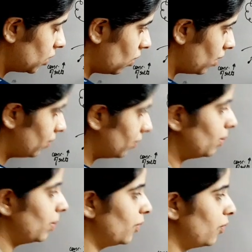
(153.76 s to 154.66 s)
a column will
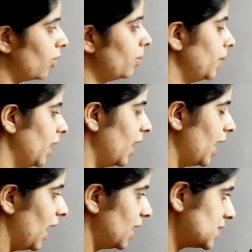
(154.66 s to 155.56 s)
be formed,
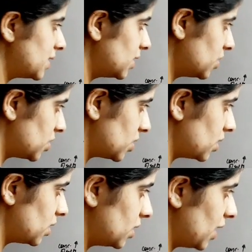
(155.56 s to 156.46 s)
and such
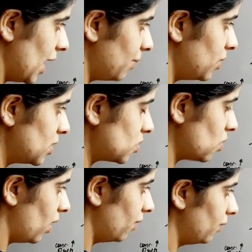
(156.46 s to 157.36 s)
type this
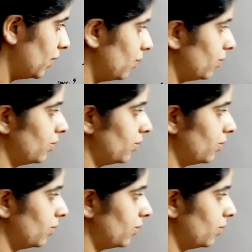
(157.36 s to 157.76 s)
column will